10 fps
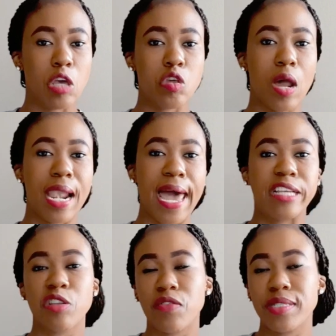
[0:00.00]
your
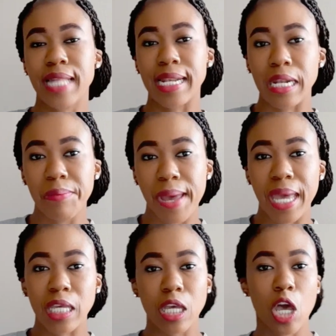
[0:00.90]
likes of Standard
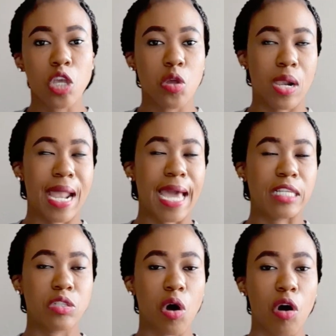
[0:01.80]
Bank, your
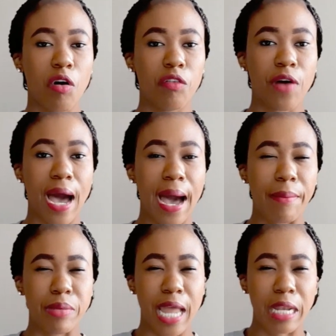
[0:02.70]
likes of
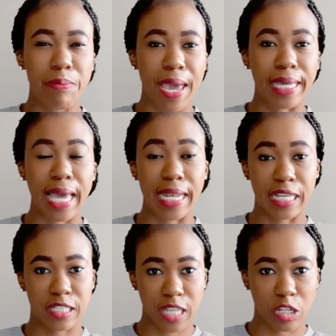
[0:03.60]
Nedbank, and
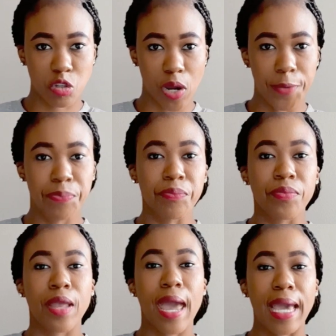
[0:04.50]
etc.
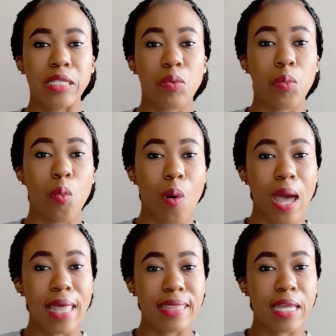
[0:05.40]

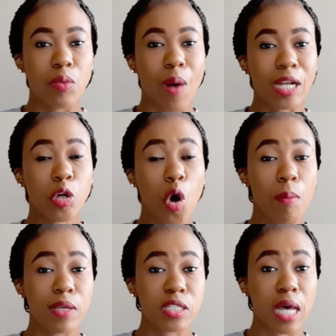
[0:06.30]
And then what
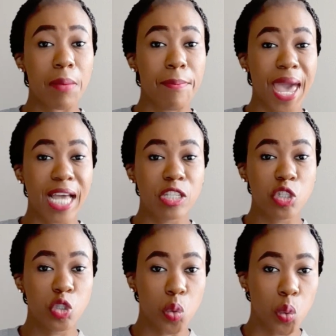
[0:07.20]
commercial
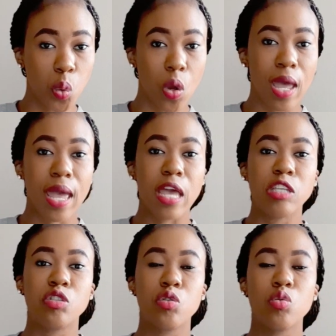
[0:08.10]
banks do
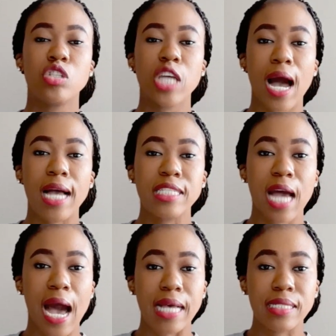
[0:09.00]
is to charge
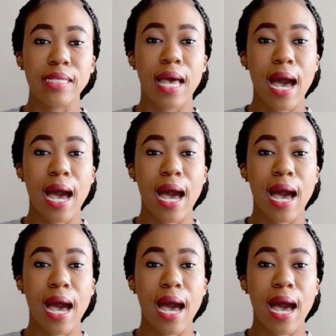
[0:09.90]
us